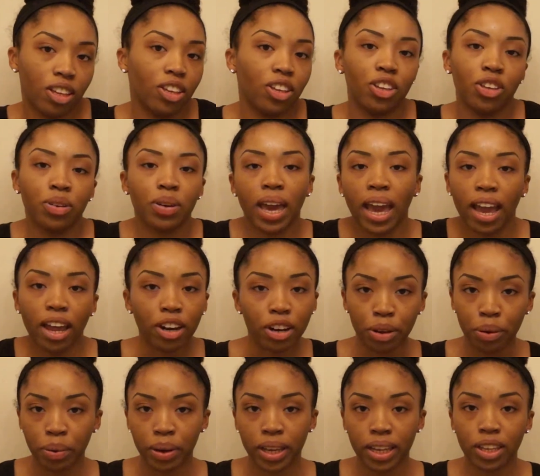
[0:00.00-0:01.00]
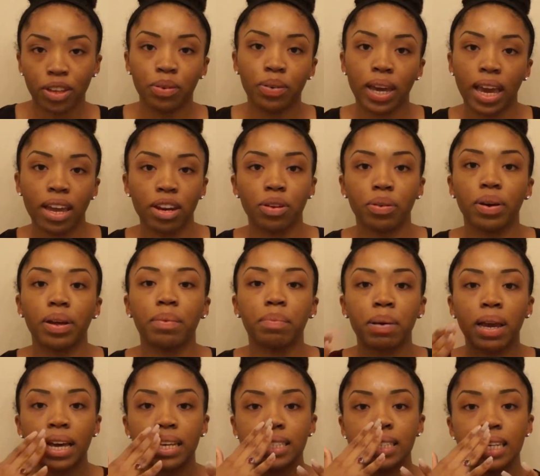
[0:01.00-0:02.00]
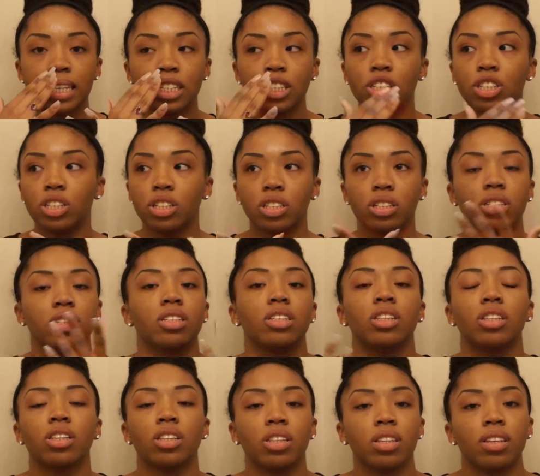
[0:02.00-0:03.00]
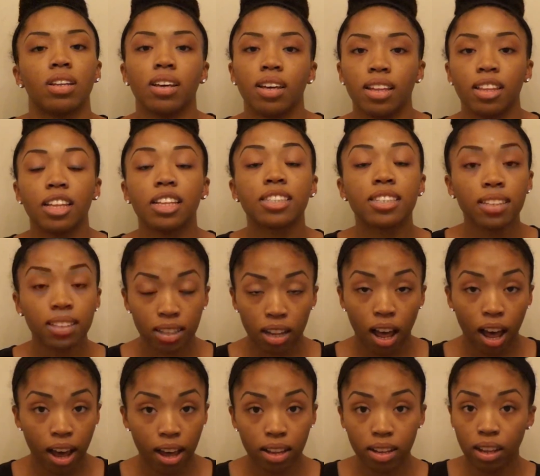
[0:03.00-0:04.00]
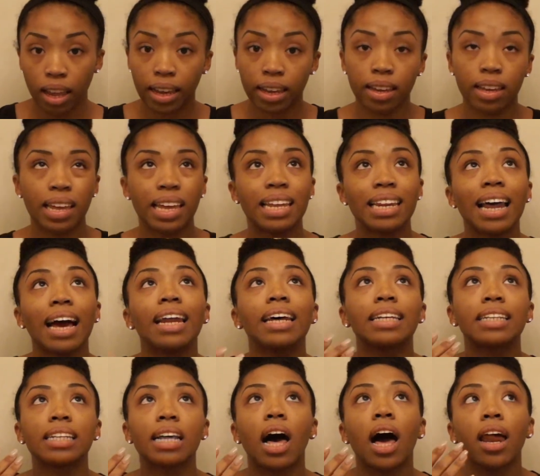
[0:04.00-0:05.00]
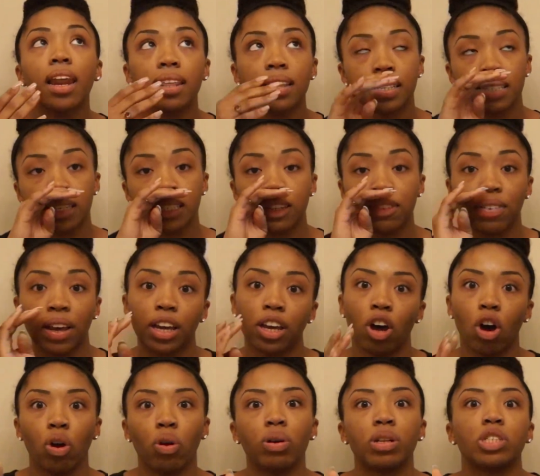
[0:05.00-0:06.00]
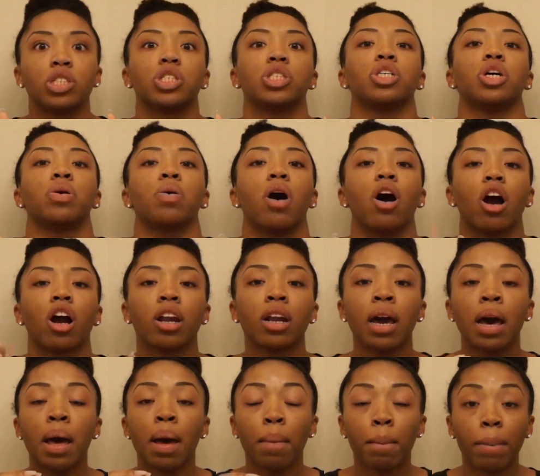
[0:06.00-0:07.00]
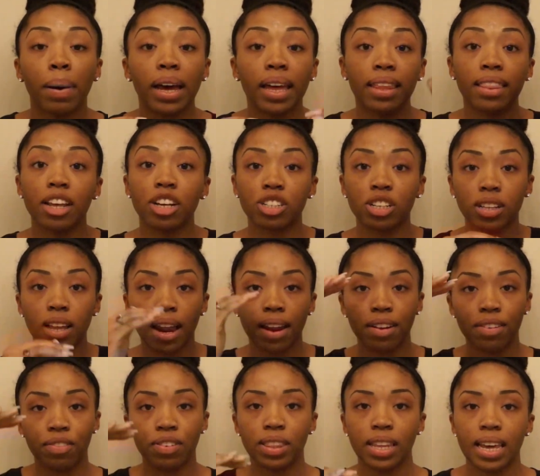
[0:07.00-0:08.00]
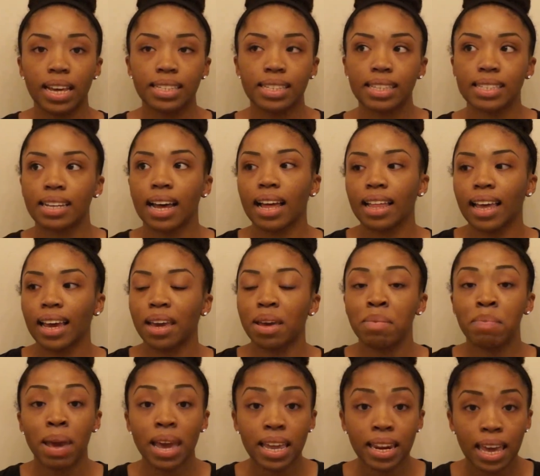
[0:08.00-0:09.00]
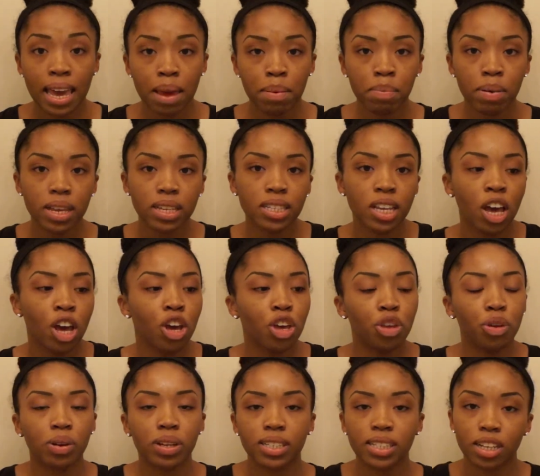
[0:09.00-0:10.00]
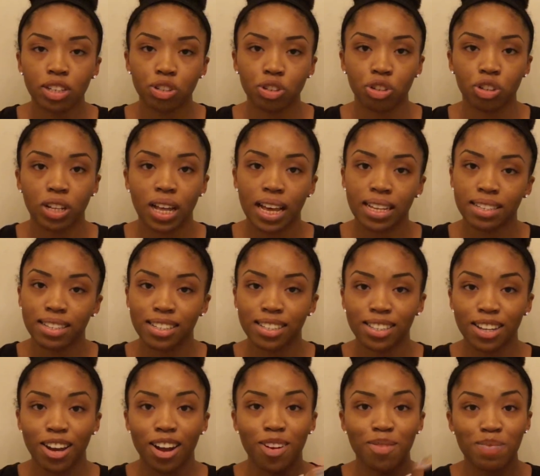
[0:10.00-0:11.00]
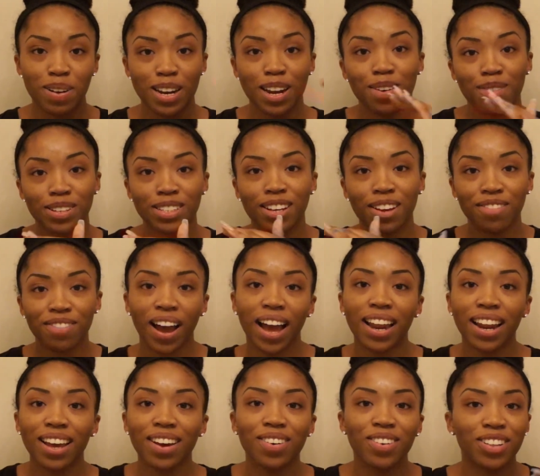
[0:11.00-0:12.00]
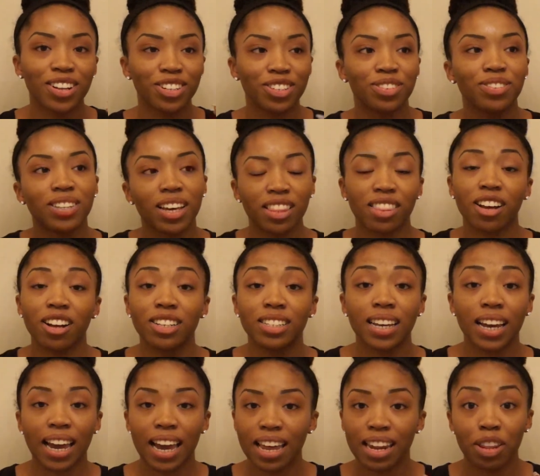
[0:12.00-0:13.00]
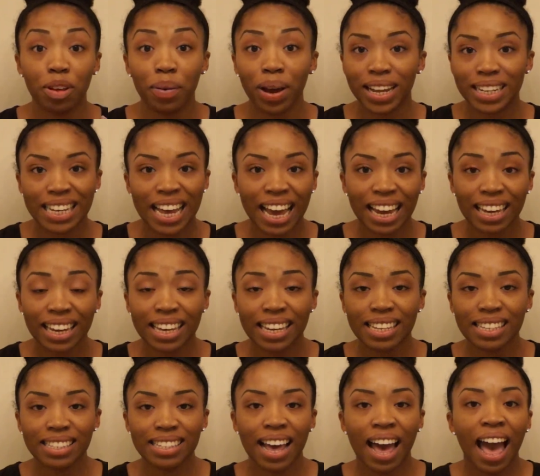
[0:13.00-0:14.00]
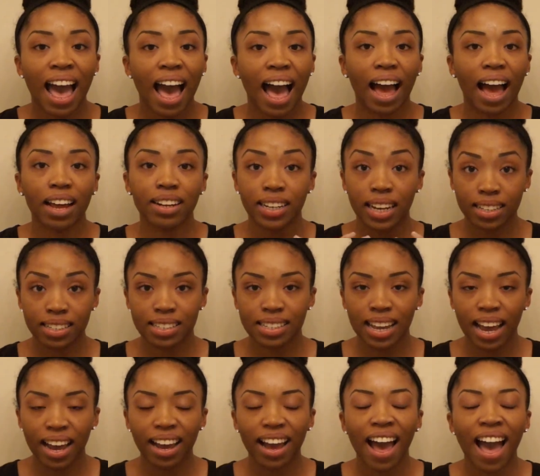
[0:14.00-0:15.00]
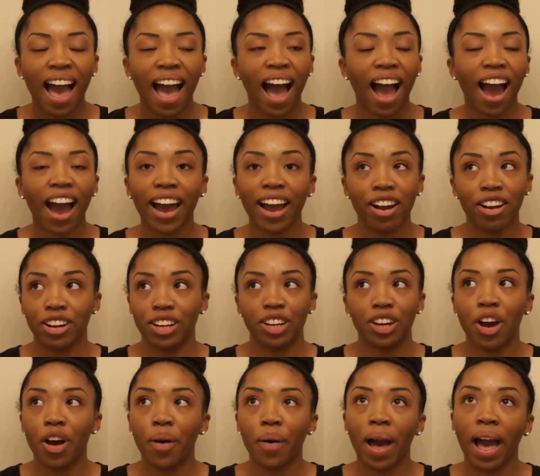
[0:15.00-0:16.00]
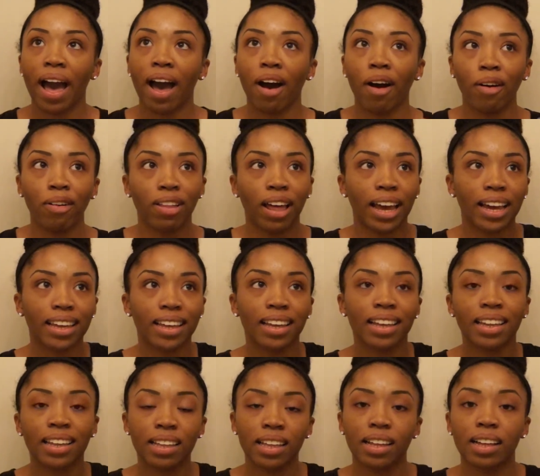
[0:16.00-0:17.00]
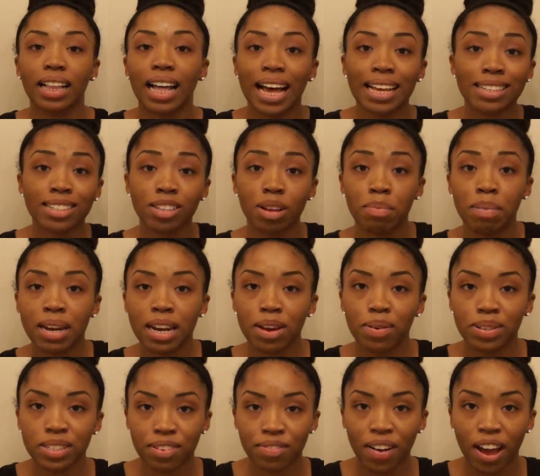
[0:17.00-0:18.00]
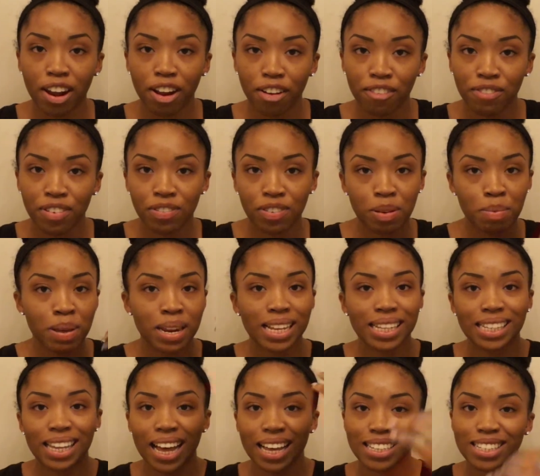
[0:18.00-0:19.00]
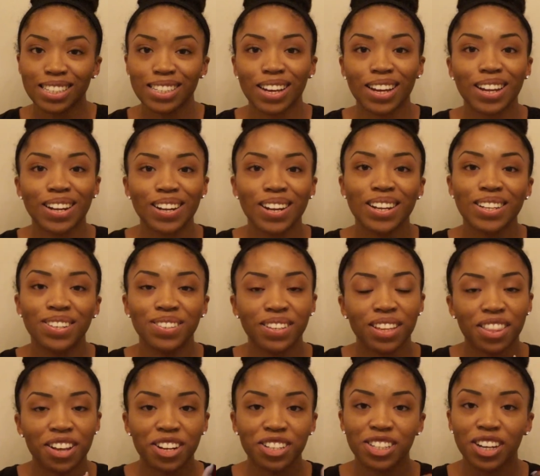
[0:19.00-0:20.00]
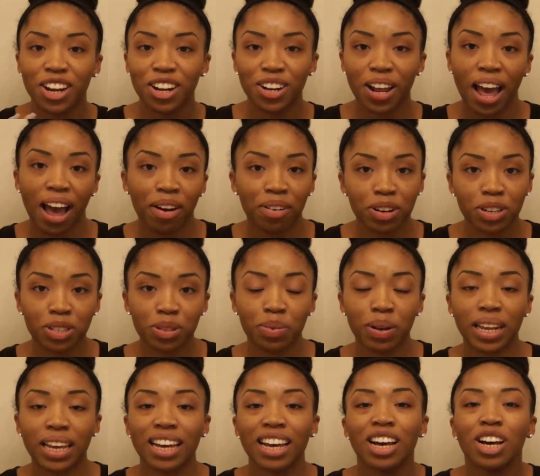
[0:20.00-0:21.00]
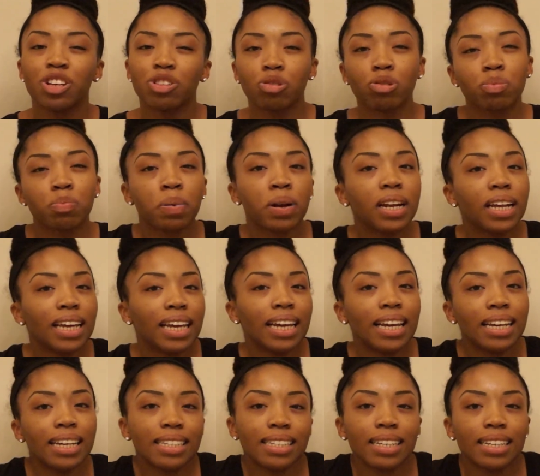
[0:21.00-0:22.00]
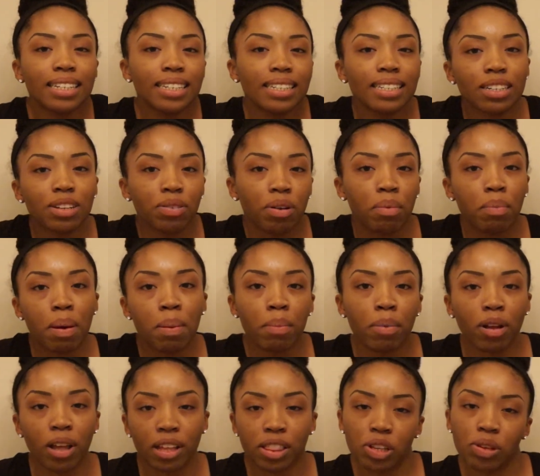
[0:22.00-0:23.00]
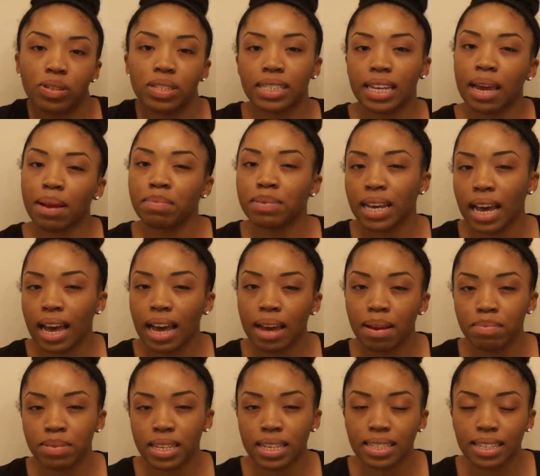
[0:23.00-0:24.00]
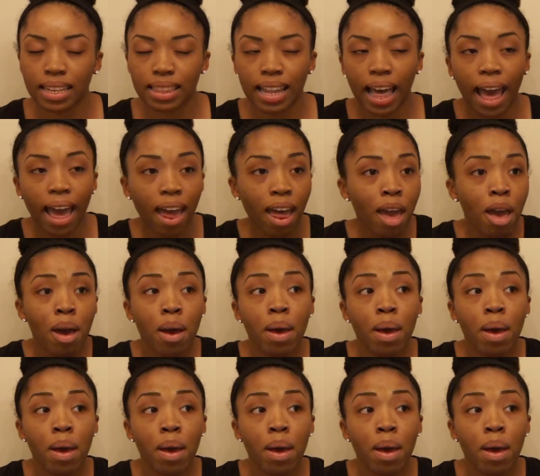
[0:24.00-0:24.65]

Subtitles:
you can't do it. You can't do it, because it's a lot, like, and not a lot in the sense of like, oh, it's so hard, but there's a lot of different things. It's not like main campus, you can schedule your classes there Monday, Wednesday, Friday, or they're Tuesday, Thursday. And the way tech is, Texas Tech, I already know how like classes on Monday, Wednesday, Friday are 50 minutes, classes on Tuesday, Thursday are 1 hour and 20. So it's pretty easy to remember like those same times, things like that.